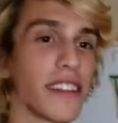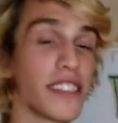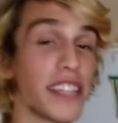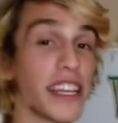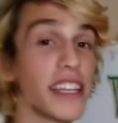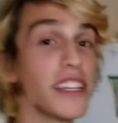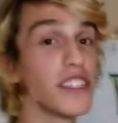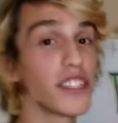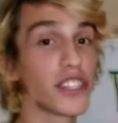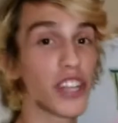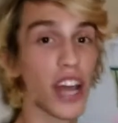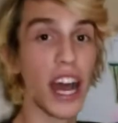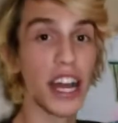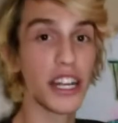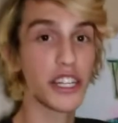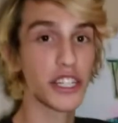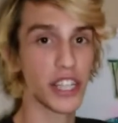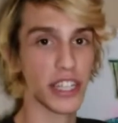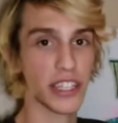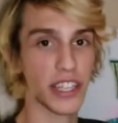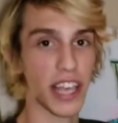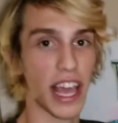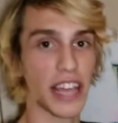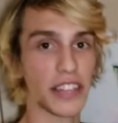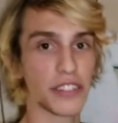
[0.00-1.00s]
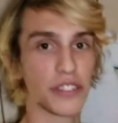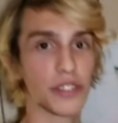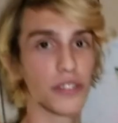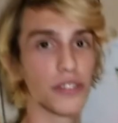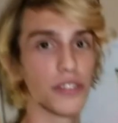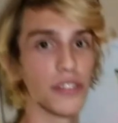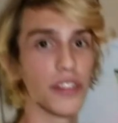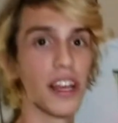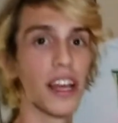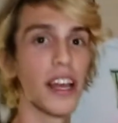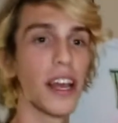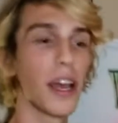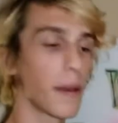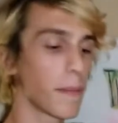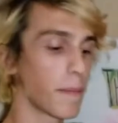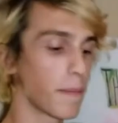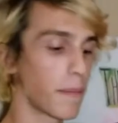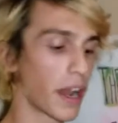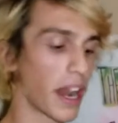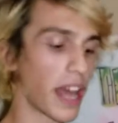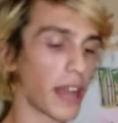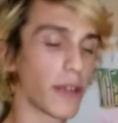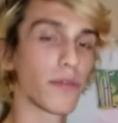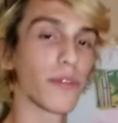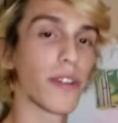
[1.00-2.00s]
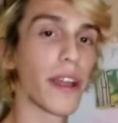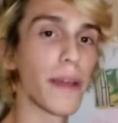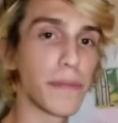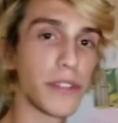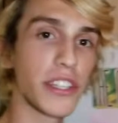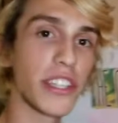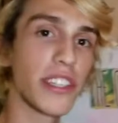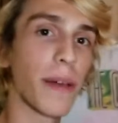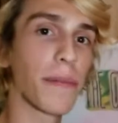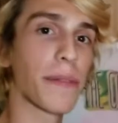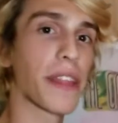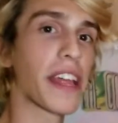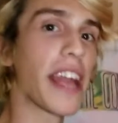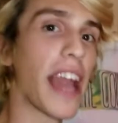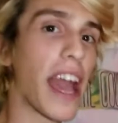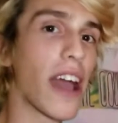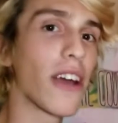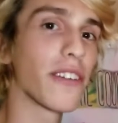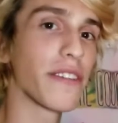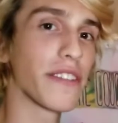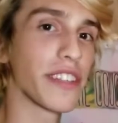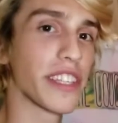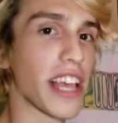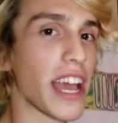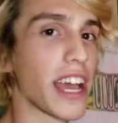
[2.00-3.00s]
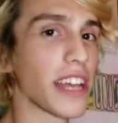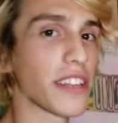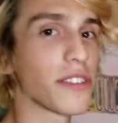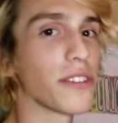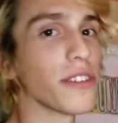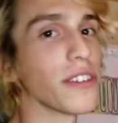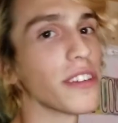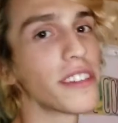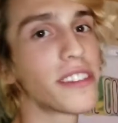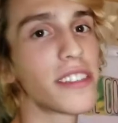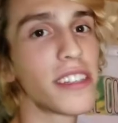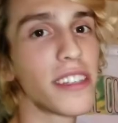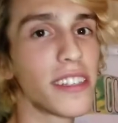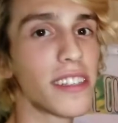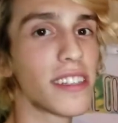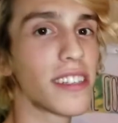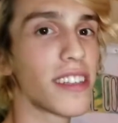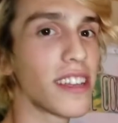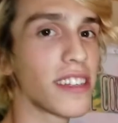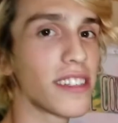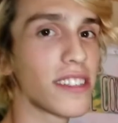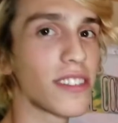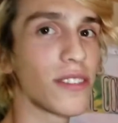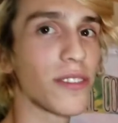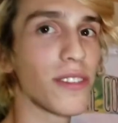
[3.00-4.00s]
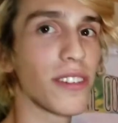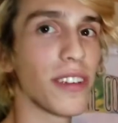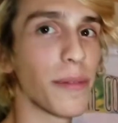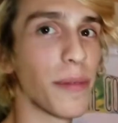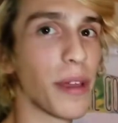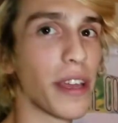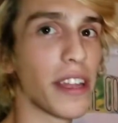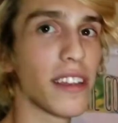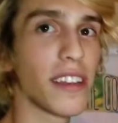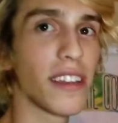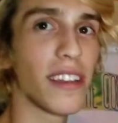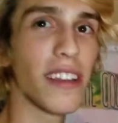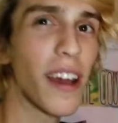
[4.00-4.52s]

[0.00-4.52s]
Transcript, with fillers: Didn't touch his soul, but I ripped something out of his soul. It's, it's a good story, man.